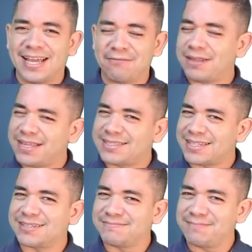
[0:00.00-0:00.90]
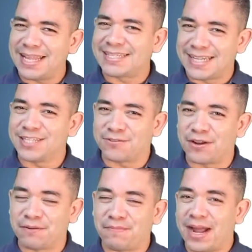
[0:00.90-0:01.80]
it really doesn't make sense
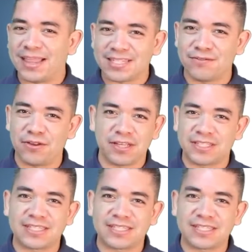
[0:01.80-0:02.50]
for you to buy this if you could